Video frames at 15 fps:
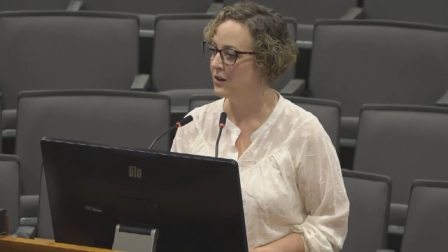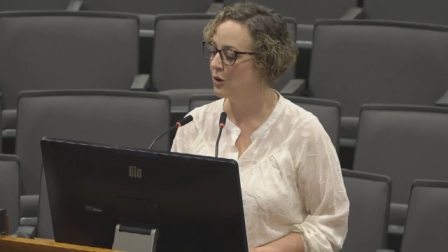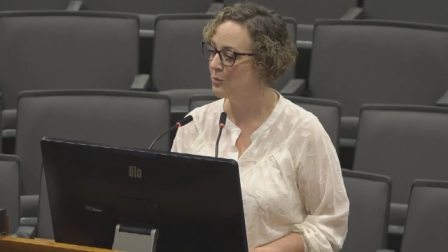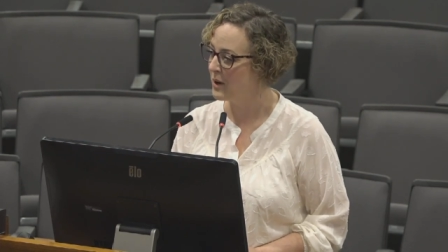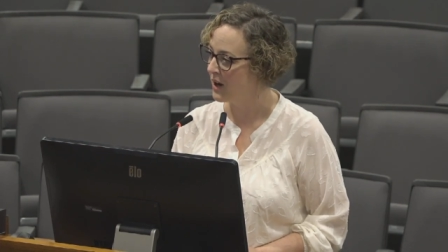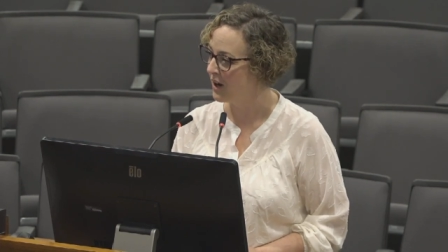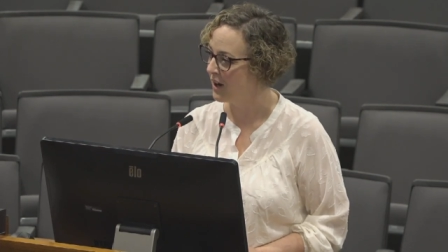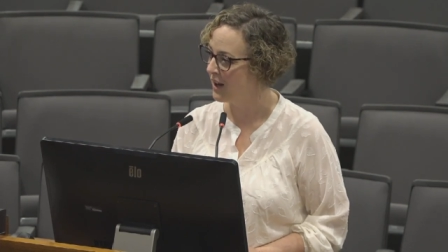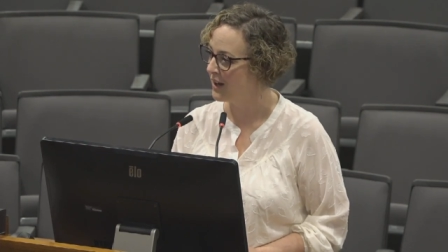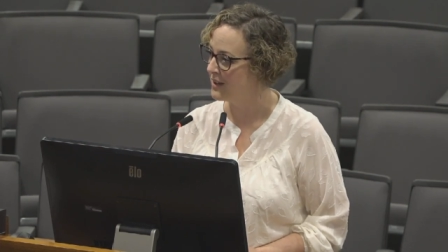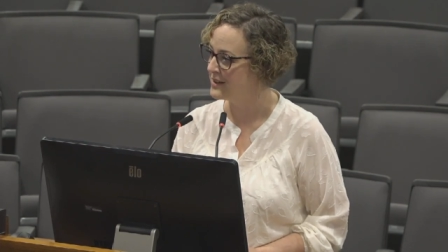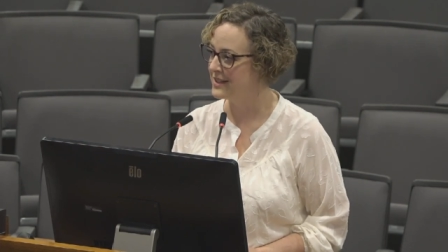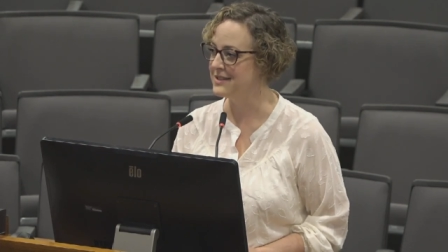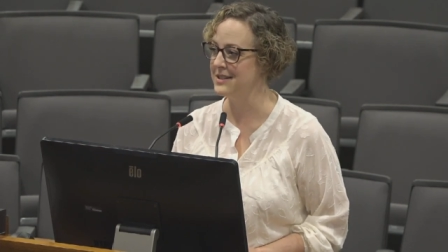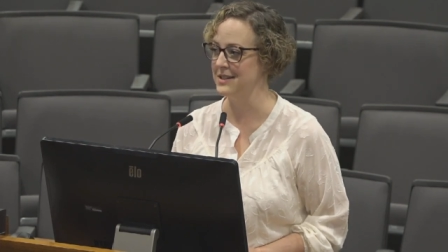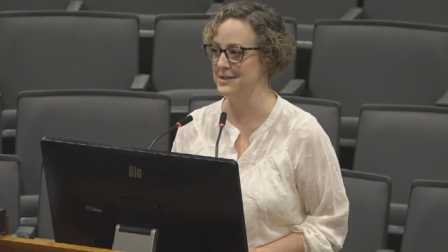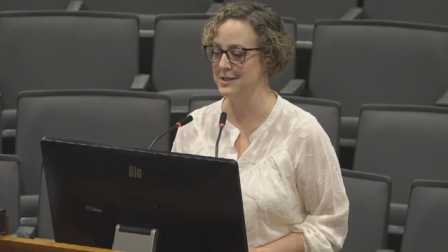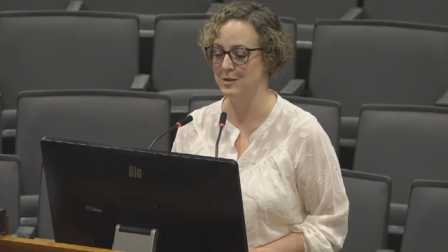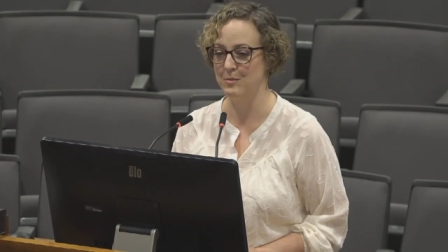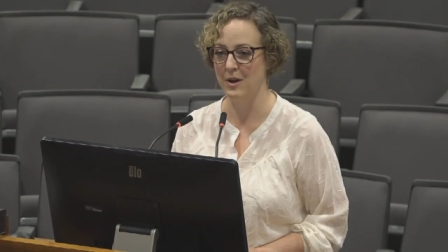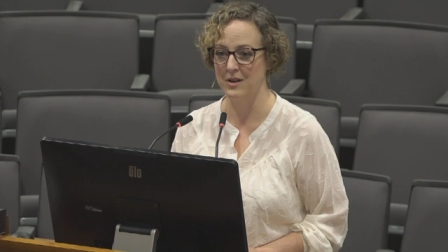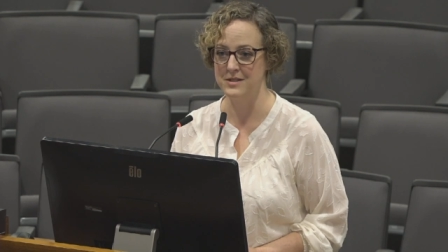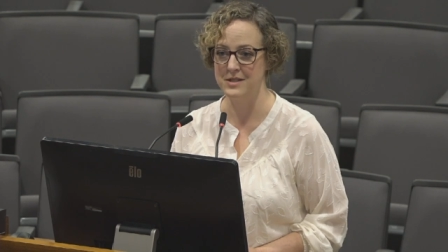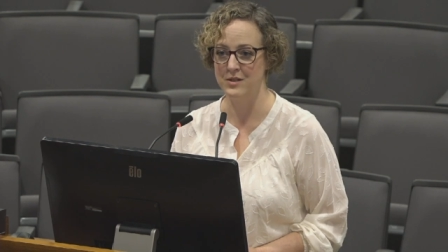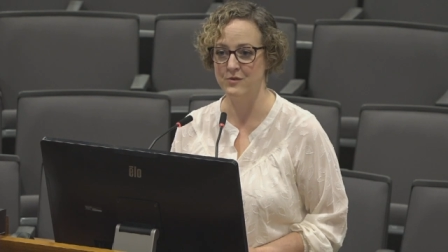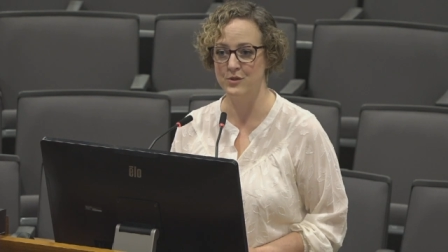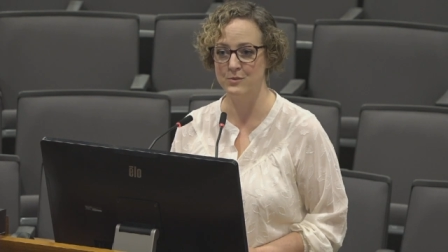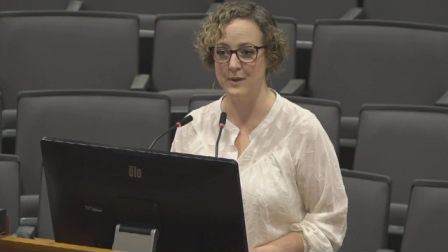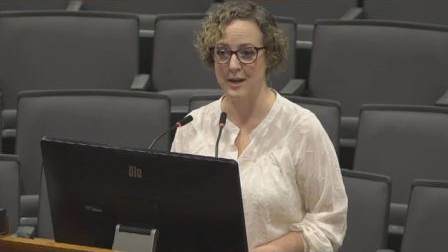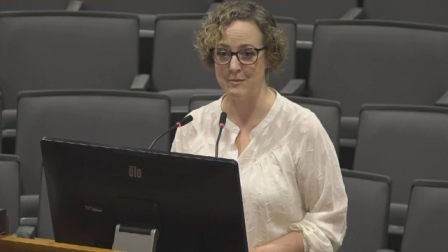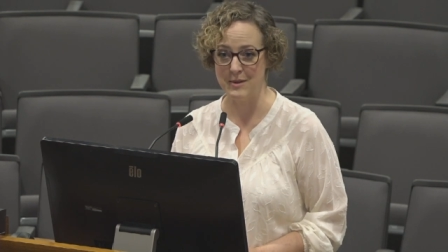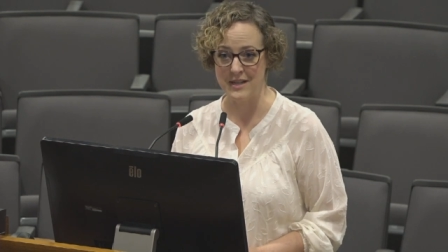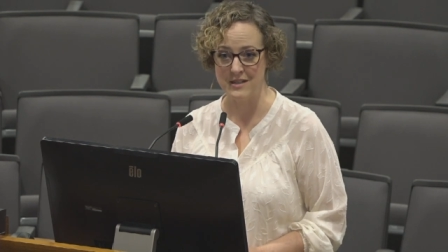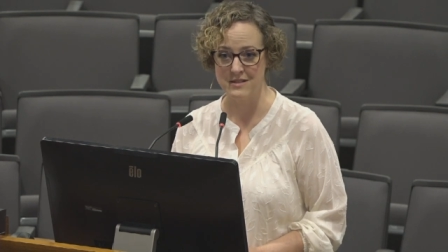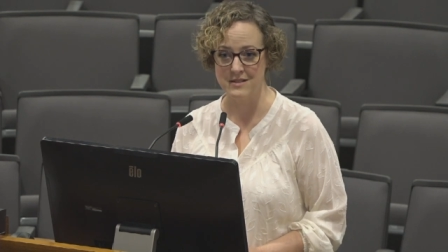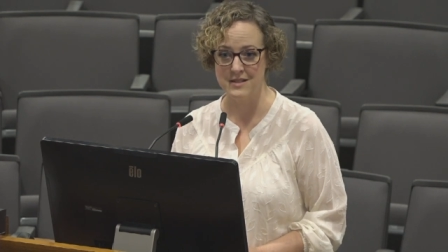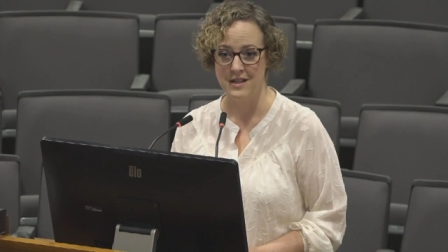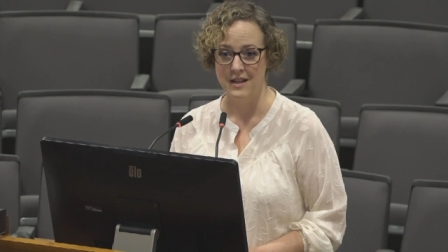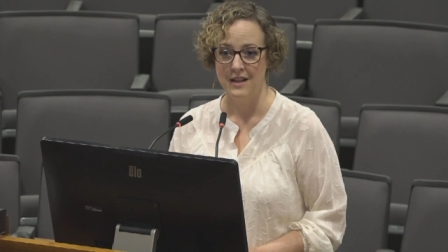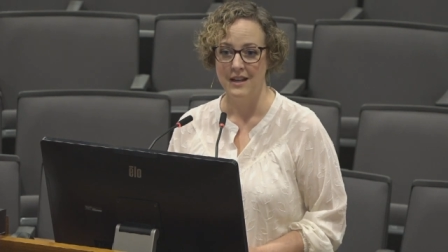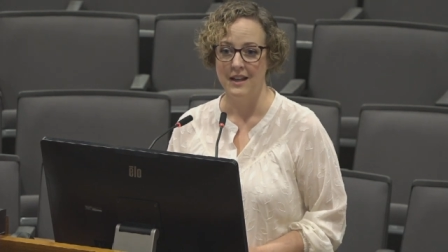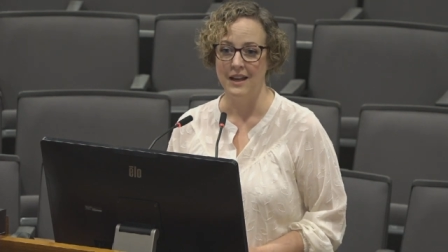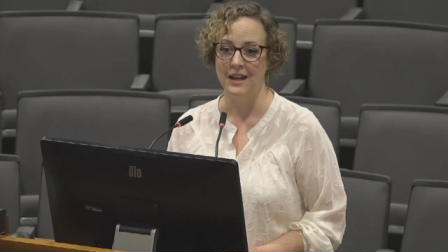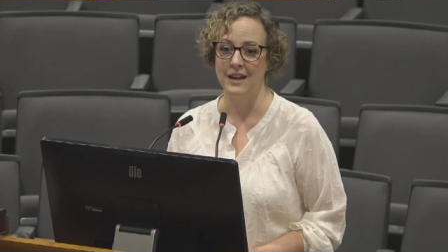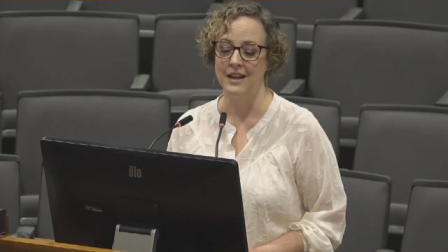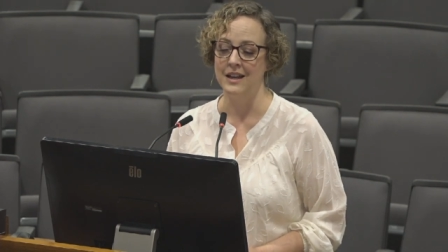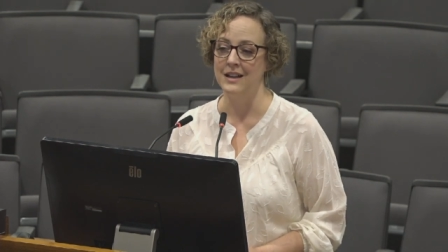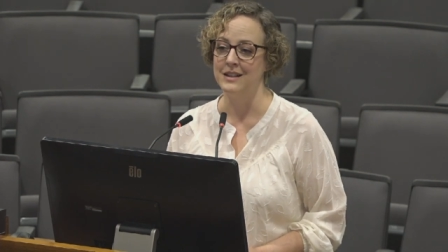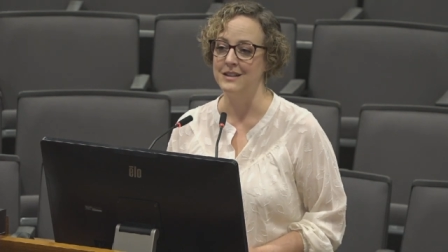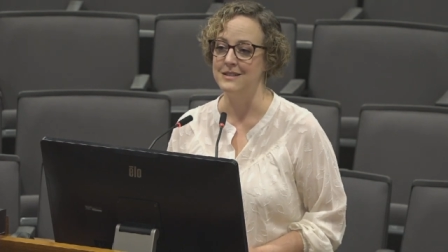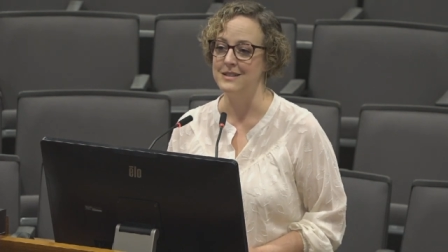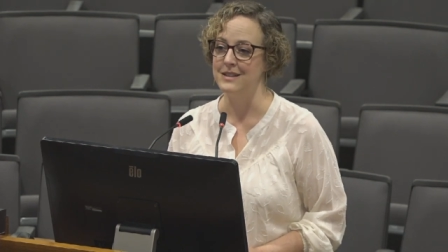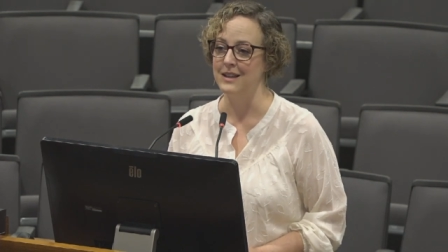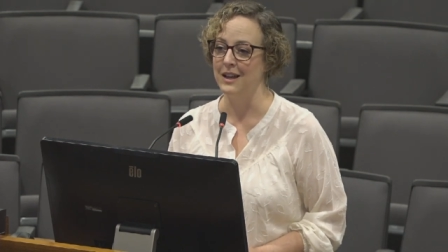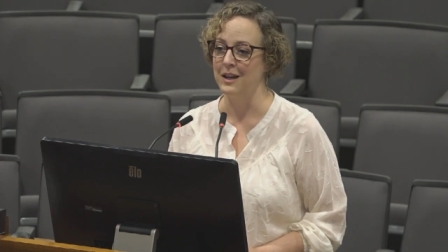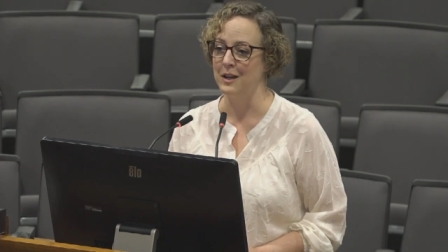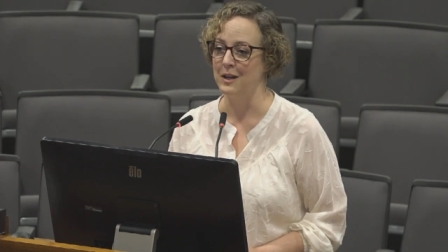Omaha that tested positive for rabies, and